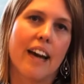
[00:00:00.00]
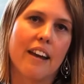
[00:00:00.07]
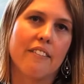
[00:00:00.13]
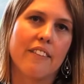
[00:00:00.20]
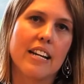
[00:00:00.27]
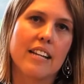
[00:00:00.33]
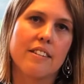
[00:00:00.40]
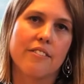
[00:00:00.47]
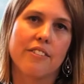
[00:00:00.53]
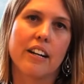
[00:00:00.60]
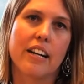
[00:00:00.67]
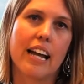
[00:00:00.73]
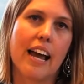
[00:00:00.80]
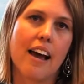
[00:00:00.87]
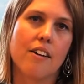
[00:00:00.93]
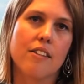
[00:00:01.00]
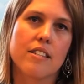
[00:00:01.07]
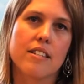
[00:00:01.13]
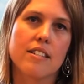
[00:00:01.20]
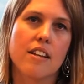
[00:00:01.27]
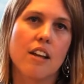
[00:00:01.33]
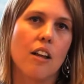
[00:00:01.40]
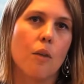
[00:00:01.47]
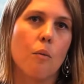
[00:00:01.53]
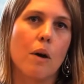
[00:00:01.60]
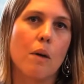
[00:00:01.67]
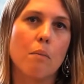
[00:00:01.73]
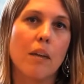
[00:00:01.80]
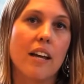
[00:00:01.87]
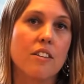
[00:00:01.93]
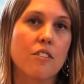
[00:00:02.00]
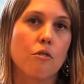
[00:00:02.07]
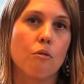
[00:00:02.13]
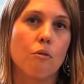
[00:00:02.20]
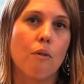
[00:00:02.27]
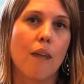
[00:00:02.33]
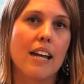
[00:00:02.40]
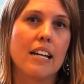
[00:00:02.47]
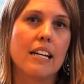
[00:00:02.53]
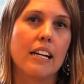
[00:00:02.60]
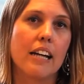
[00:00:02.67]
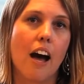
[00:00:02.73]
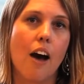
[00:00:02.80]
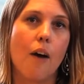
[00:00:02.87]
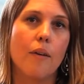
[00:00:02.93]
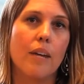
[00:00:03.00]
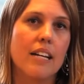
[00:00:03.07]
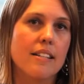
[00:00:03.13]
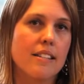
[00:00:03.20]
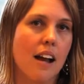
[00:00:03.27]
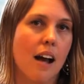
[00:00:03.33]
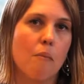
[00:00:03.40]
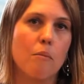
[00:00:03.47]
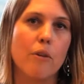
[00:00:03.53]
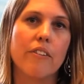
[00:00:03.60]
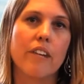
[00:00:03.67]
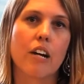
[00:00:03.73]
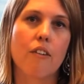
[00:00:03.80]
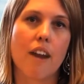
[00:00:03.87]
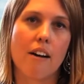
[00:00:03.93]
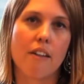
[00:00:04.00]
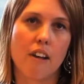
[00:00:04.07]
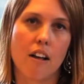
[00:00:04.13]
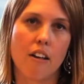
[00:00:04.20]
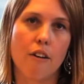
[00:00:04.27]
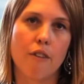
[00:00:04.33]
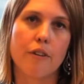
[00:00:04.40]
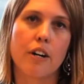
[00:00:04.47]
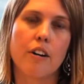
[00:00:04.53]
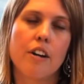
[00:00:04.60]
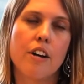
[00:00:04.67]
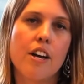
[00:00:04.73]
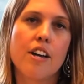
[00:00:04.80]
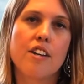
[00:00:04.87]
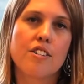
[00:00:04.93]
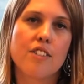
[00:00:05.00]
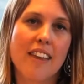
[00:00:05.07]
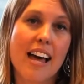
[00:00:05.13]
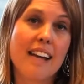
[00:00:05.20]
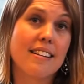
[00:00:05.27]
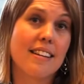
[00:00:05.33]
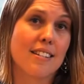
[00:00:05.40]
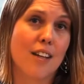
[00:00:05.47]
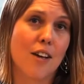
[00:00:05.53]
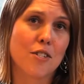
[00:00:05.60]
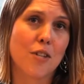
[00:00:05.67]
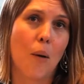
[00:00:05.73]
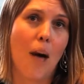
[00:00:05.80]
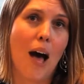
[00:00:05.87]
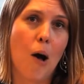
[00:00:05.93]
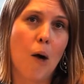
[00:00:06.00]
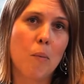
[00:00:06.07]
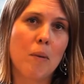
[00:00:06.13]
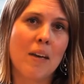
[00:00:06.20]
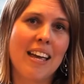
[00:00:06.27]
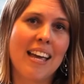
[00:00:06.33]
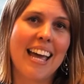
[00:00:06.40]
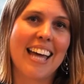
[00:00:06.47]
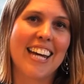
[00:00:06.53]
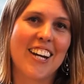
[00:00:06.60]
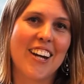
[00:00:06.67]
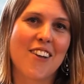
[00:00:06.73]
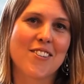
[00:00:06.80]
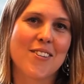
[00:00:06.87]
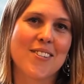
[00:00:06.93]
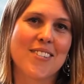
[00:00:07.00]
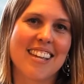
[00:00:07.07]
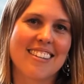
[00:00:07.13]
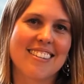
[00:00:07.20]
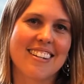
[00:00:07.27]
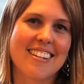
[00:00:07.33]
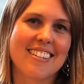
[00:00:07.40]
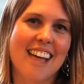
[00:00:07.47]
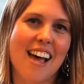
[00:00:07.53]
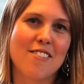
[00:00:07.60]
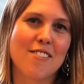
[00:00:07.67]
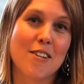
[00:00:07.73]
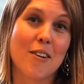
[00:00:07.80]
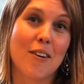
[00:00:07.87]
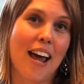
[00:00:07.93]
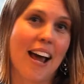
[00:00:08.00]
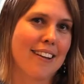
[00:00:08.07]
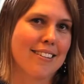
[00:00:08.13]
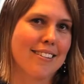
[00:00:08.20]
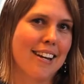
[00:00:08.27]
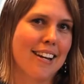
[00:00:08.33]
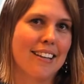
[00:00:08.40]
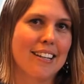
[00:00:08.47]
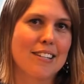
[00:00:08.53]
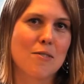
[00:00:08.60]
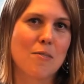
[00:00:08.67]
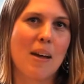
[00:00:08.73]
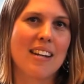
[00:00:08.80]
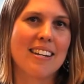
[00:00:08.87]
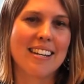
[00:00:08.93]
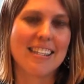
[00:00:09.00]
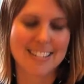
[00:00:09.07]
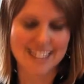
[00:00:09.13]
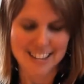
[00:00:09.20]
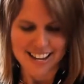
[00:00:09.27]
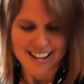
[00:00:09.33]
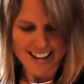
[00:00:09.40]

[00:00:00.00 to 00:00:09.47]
it out of 8 different accounts. It's all at one place ready to go and it's not moving around all over. So that does also help, and it also sets it aside so you don't accidentally spend it.